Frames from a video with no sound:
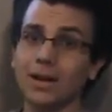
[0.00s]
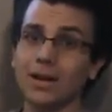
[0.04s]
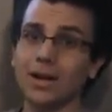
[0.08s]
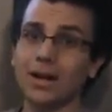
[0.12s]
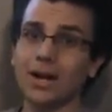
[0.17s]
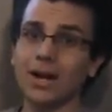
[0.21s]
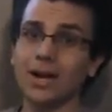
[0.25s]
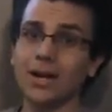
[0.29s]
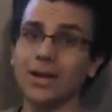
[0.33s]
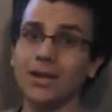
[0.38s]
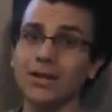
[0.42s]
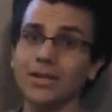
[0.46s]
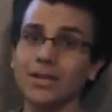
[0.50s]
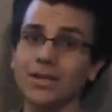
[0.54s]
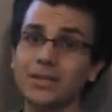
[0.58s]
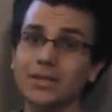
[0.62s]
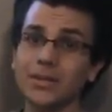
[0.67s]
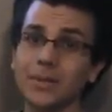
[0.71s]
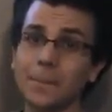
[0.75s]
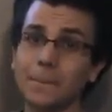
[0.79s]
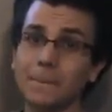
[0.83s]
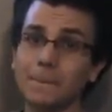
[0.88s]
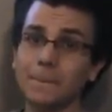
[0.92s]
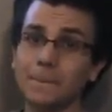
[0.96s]
I
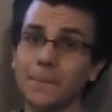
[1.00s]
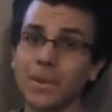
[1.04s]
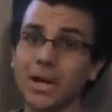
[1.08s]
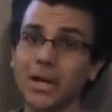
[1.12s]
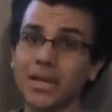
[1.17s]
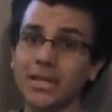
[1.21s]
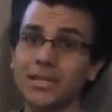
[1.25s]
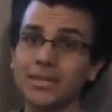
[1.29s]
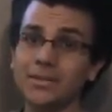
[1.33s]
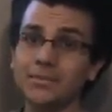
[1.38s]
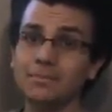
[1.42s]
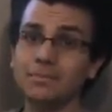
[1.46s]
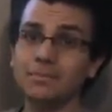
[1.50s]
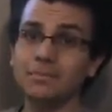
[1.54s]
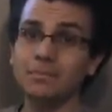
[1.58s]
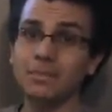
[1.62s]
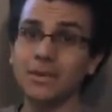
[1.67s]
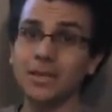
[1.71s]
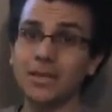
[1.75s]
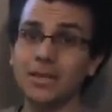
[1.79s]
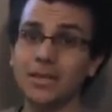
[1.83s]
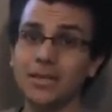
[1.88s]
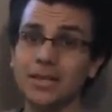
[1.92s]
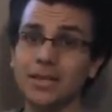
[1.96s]
might
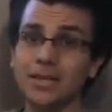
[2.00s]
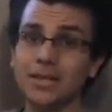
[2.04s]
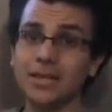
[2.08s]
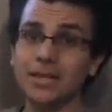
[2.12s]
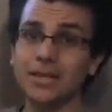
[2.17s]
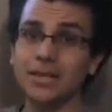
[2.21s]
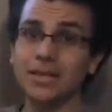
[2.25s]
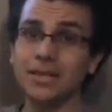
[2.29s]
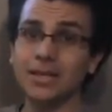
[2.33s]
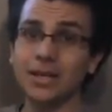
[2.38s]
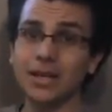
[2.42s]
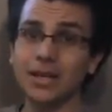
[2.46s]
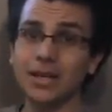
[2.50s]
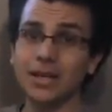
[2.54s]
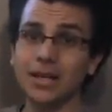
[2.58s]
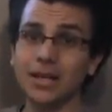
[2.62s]
be